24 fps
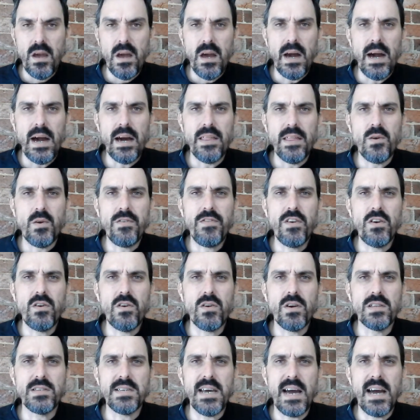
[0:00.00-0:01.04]
The Rafael
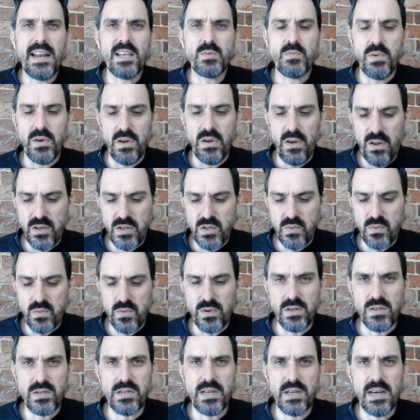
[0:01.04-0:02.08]
Gonzalez Perlas
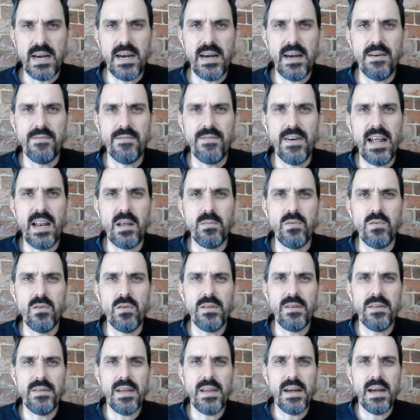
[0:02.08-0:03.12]
was
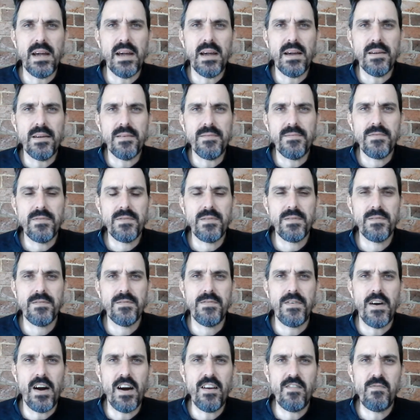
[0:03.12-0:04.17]
available in
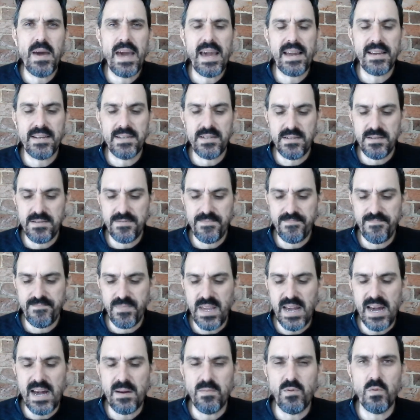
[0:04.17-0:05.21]
5-packs,
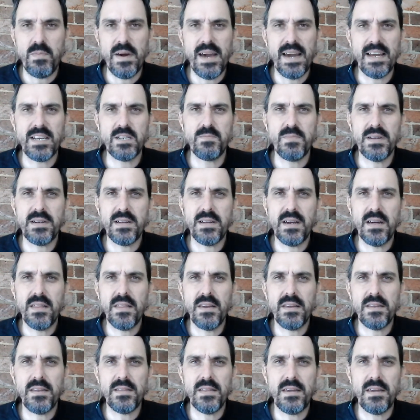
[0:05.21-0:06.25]
cardboard packs, but I
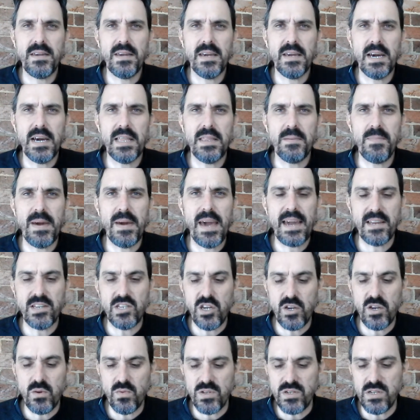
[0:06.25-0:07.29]
think the
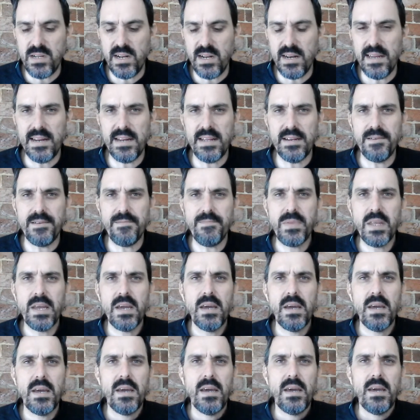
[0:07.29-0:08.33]
packaging was deleted
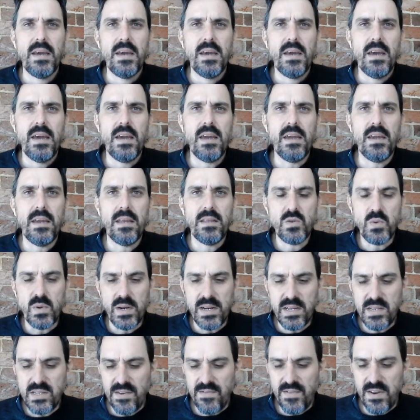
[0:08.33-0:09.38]
in
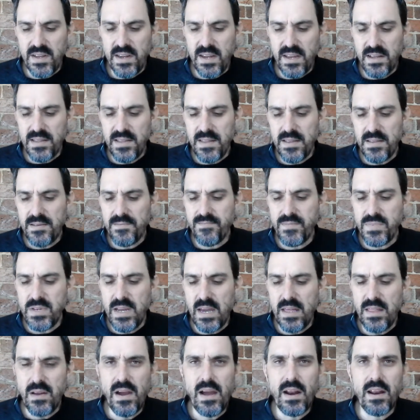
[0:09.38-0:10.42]
2017, and so
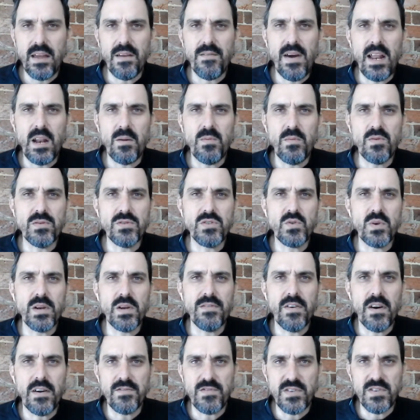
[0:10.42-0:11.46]
they're only available in
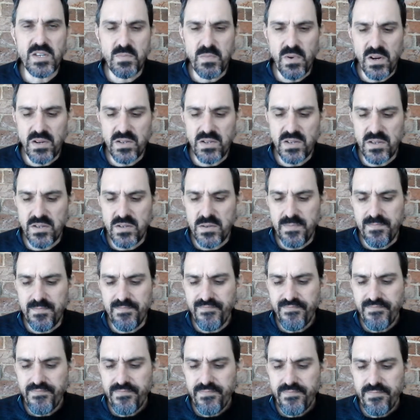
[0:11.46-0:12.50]
25 dress boxes.
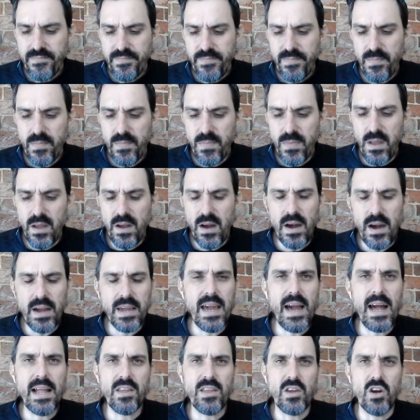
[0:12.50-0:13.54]
I
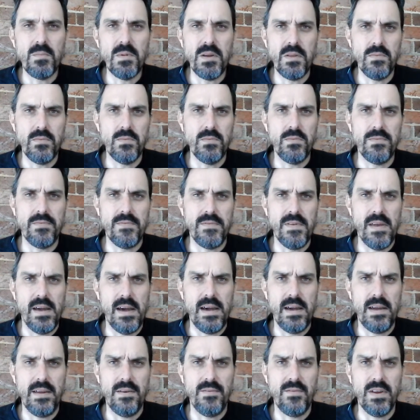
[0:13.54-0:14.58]
can't comment
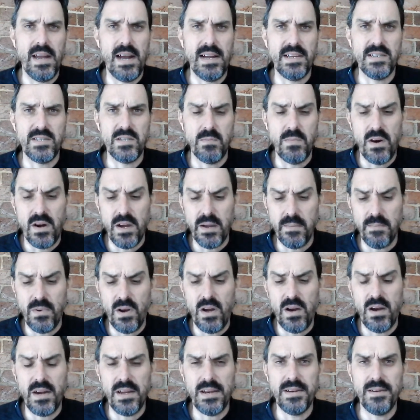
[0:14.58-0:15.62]
in regards to buying
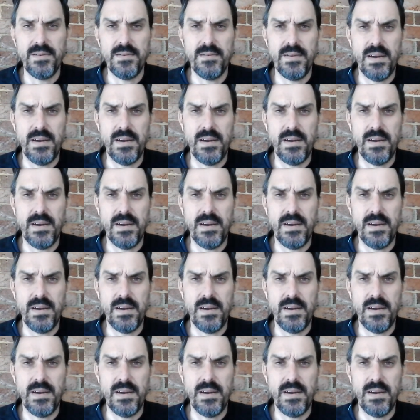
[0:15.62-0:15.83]
blind,